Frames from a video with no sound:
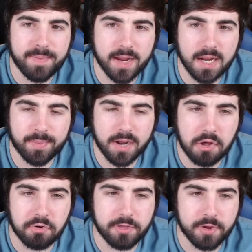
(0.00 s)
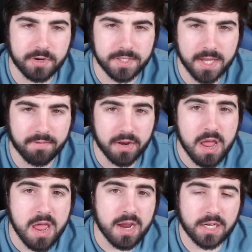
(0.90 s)
pick it up at $137,
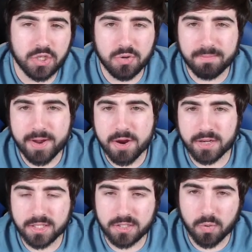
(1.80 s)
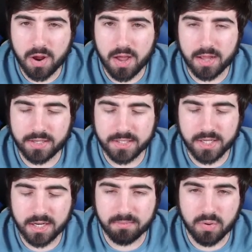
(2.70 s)
because you compare it to
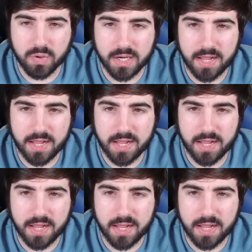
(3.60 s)
Sun and Moon,